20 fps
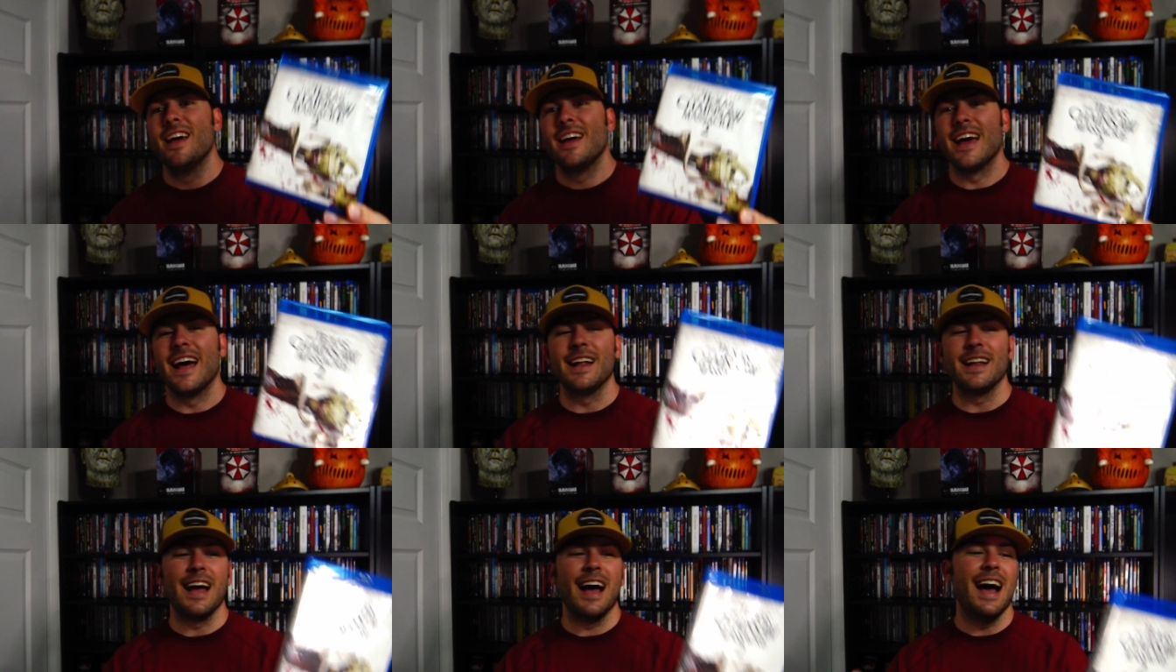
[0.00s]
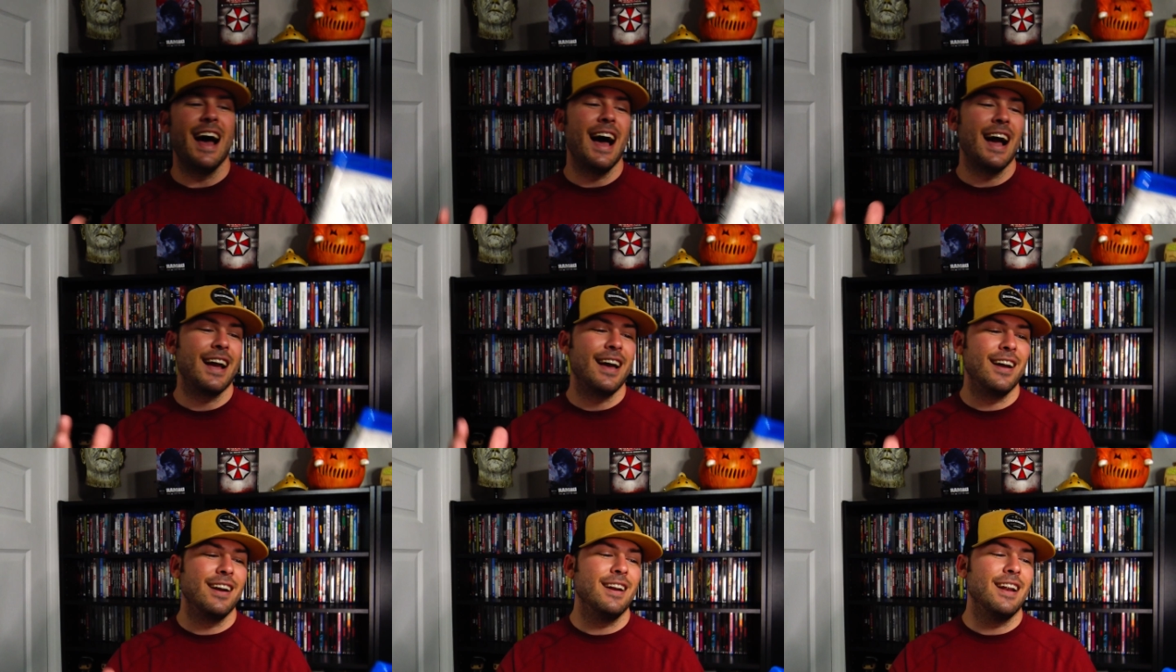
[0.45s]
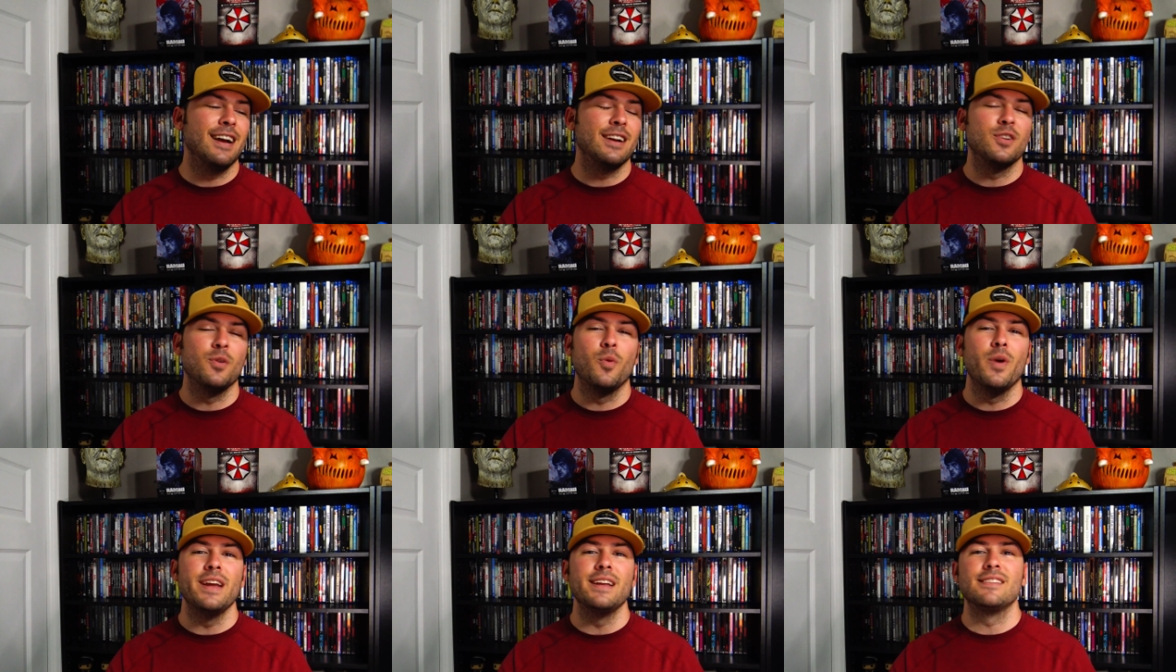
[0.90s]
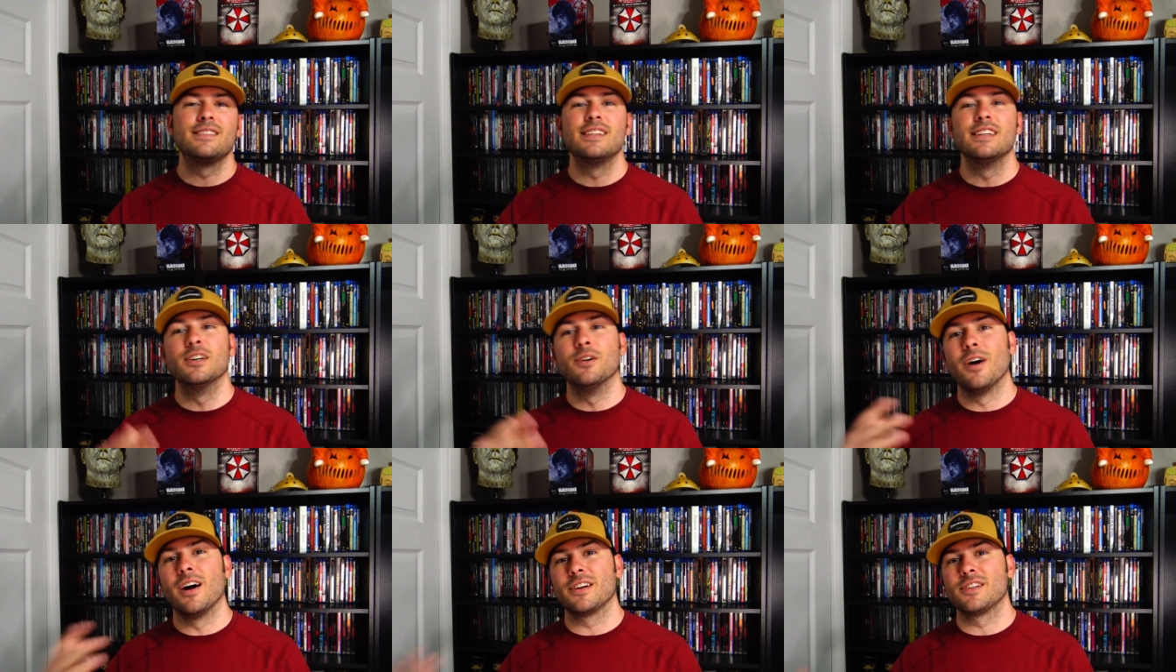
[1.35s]
I kind of like to wait
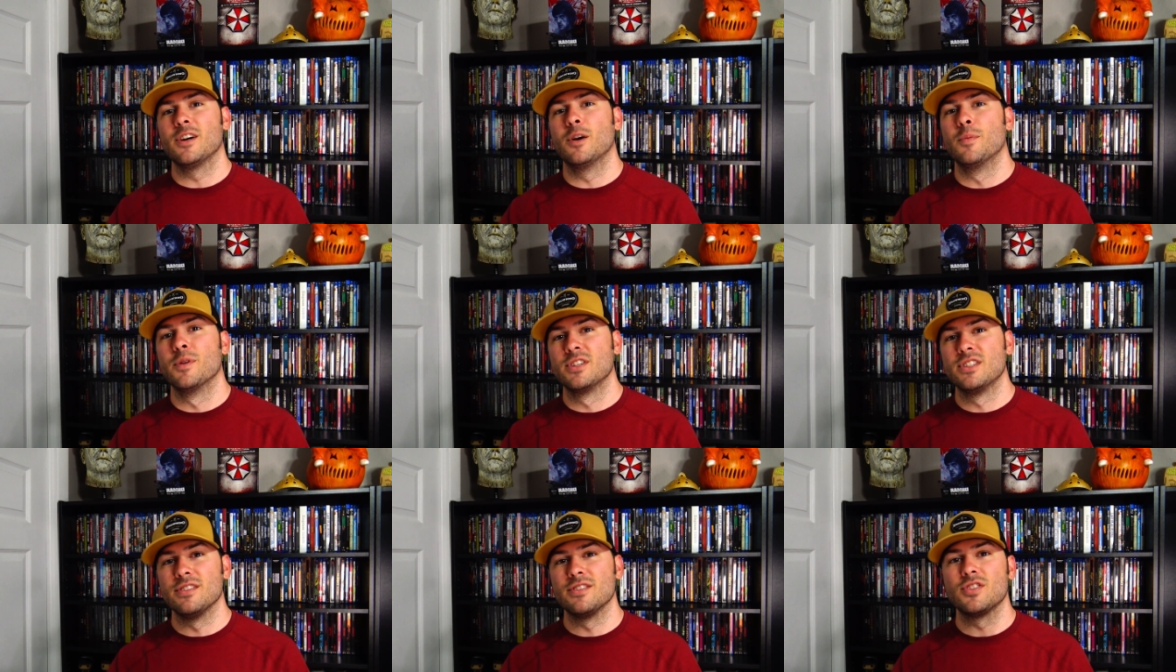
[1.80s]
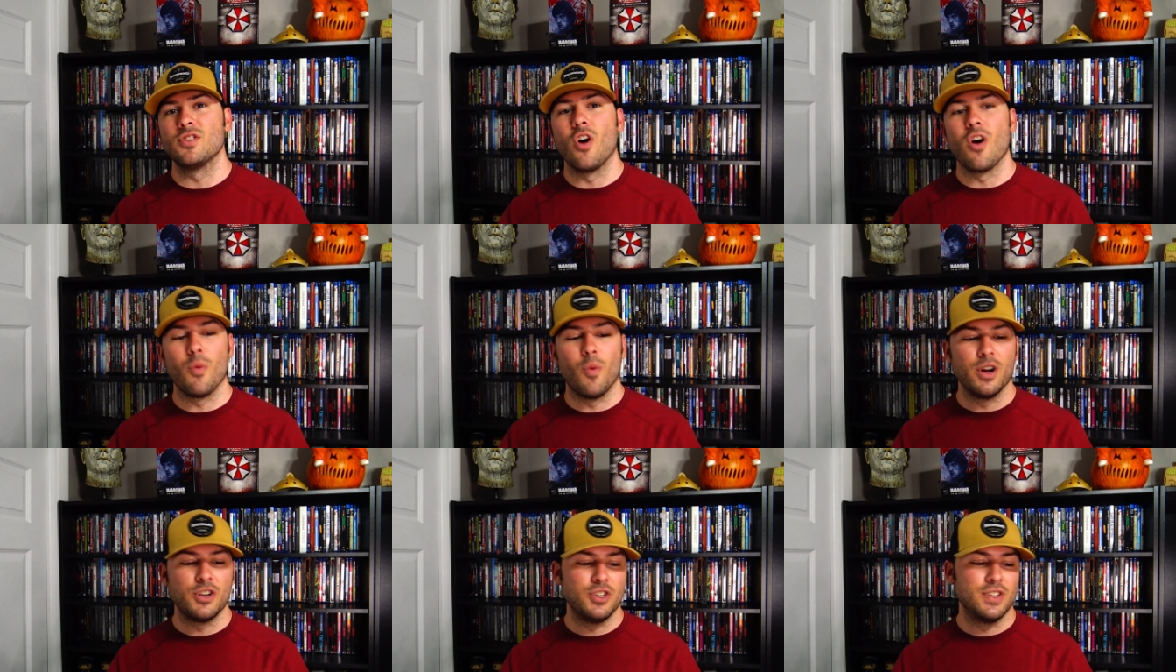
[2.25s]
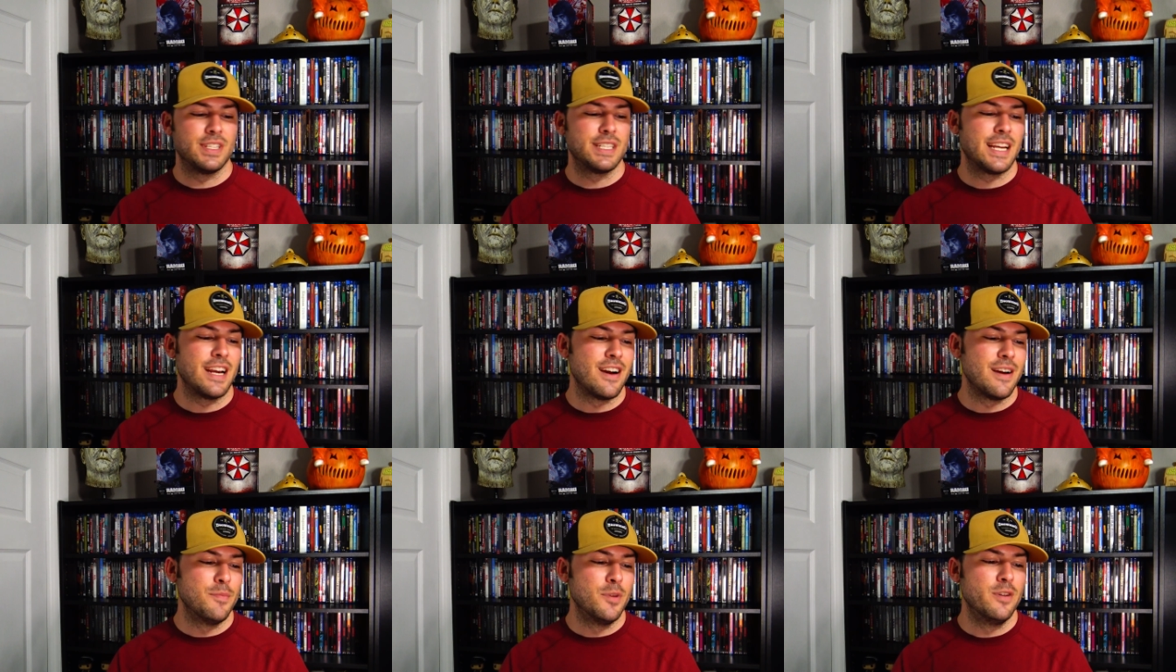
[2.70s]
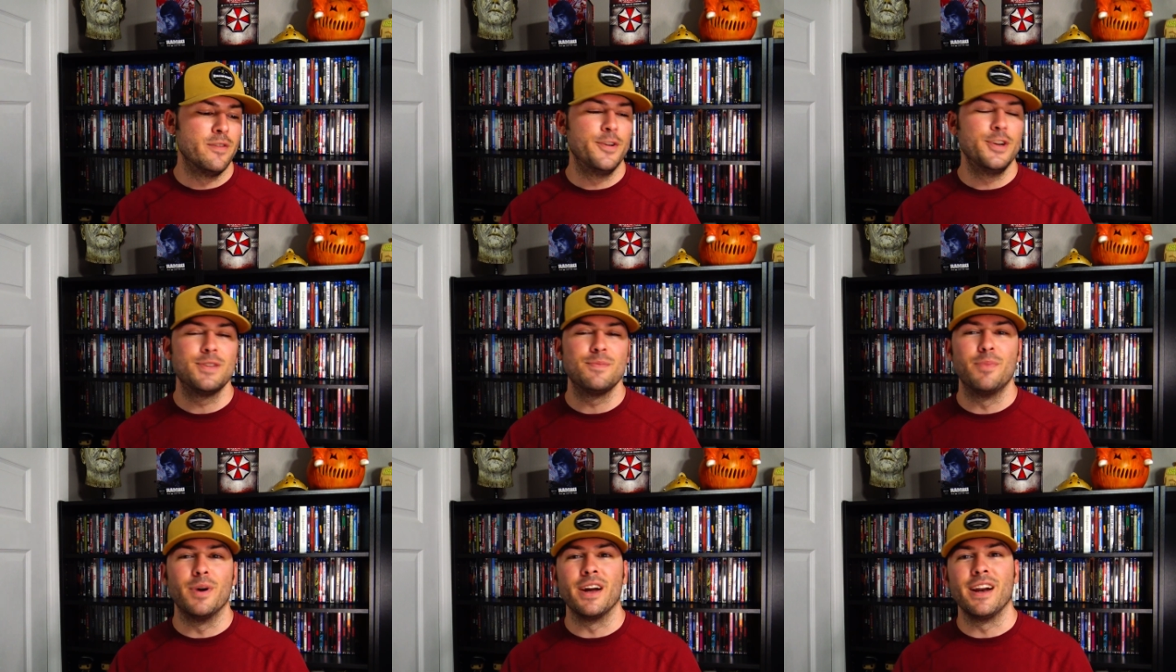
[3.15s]
till October to start watching scary
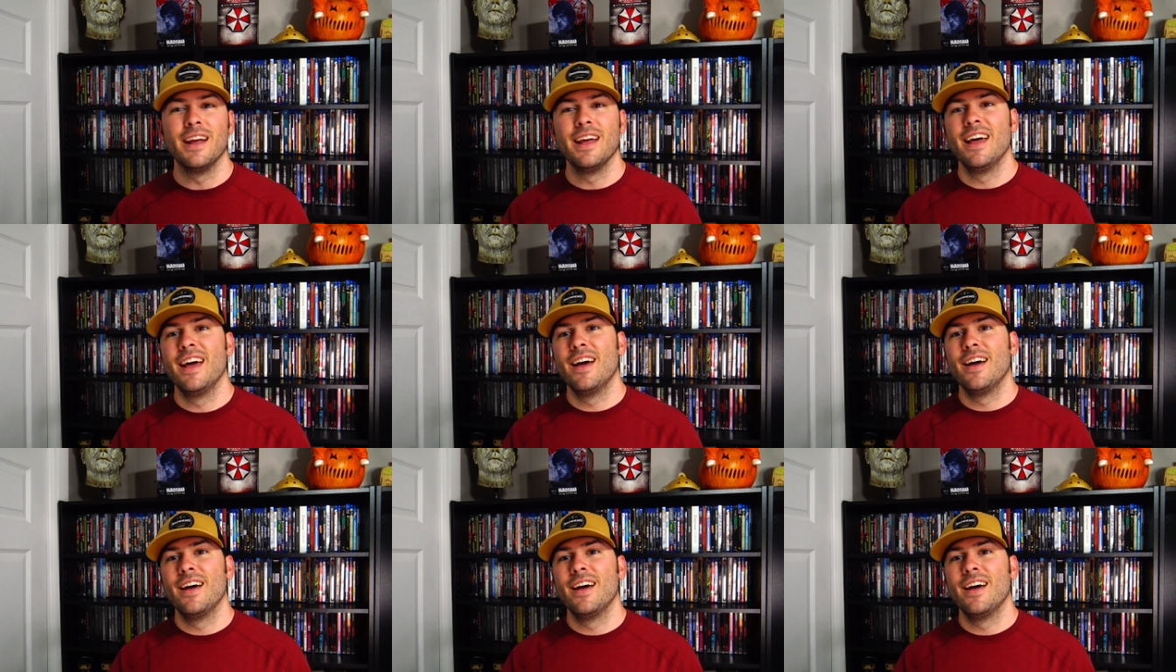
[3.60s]
movies, but